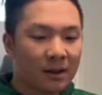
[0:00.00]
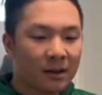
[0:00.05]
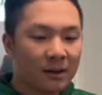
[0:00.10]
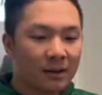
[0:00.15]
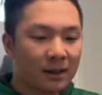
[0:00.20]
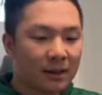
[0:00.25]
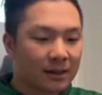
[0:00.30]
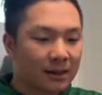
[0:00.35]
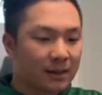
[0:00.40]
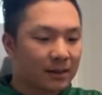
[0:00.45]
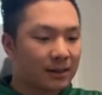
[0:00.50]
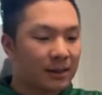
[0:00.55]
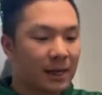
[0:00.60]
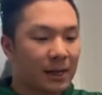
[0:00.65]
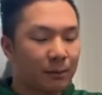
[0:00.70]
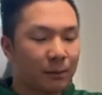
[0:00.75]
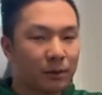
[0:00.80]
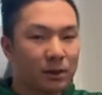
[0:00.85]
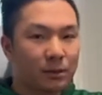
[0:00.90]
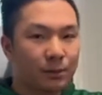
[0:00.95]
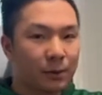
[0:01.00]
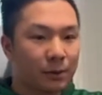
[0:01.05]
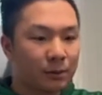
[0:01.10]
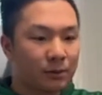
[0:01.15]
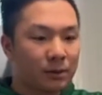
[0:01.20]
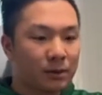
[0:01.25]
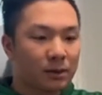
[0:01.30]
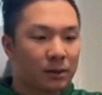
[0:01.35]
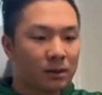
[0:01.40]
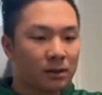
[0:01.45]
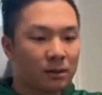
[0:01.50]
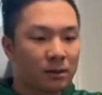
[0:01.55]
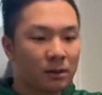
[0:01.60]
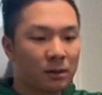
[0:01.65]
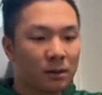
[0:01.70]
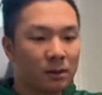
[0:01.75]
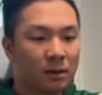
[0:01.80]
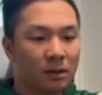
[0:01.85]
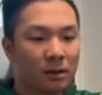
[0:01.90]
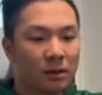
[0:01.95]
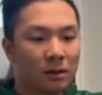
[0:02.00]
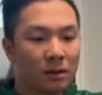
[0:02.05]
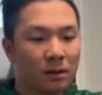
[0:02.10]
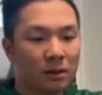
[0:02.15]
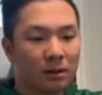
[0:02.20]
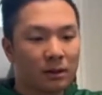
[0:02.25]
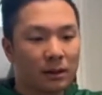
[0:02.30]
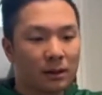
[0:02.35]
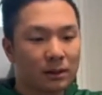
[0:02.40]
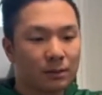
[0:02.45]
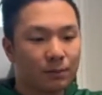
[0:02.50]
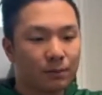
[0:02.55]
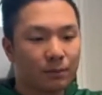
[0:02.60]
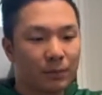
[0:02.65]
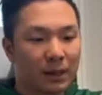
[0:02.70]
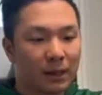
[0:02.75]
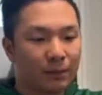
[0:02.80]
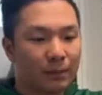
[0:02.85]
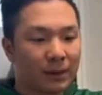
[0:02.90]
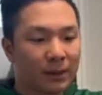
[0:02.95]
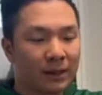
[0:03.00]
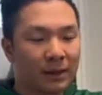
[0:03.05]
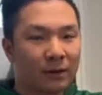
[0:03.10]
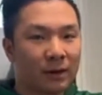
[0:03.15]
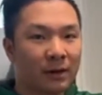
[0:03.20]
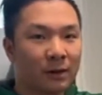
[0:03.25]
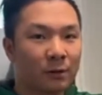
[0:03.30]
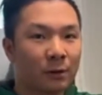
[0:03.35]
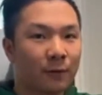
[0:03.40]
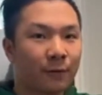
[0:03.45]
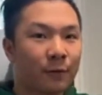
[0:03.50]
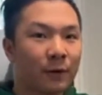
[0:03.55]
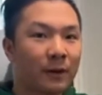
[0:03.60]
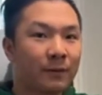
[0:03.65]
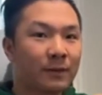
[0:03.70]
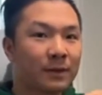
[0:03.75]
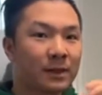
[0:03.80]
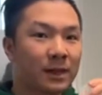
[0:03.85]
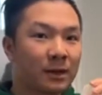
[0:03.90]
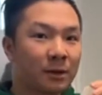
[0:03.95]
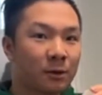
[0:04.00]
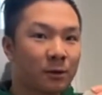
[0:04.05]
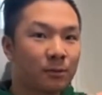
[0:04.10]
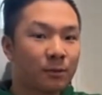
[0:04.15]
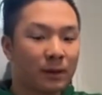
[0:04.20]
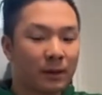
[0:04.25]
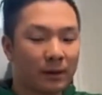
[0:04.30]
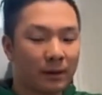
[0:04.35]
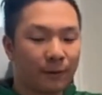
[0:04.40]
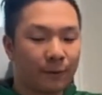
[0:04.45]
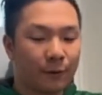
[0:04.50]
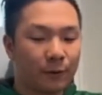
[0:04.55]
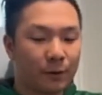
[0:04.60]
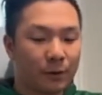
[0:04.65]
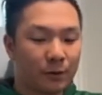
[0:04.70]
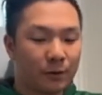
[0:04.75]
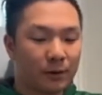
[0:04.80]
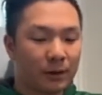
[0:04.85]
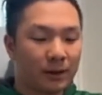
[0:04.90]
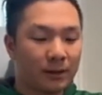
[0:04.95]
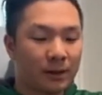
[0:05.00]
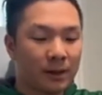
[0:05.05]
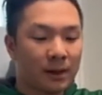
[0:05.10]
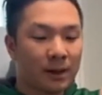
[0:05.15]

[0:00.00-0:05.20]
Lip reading: This is tablespoons. This big bit here, I don't know if you have this at home, but if you do, then